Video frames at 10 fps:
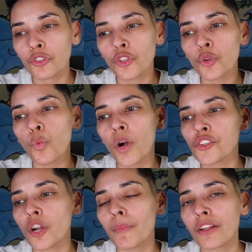to
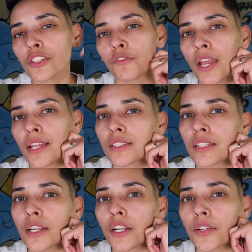what you're about to face
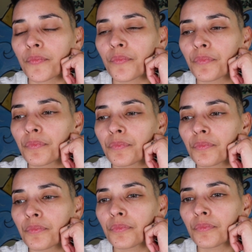later.
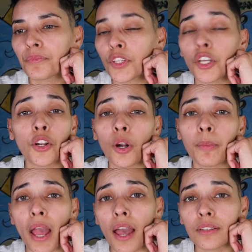Good or
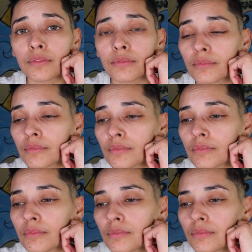bad.
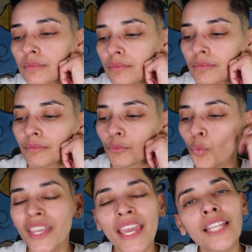
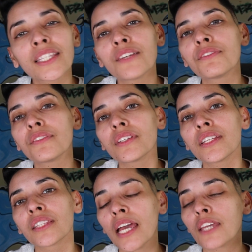We can't live
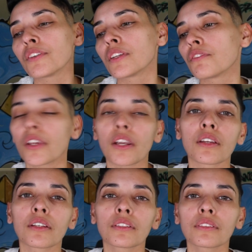life in fear.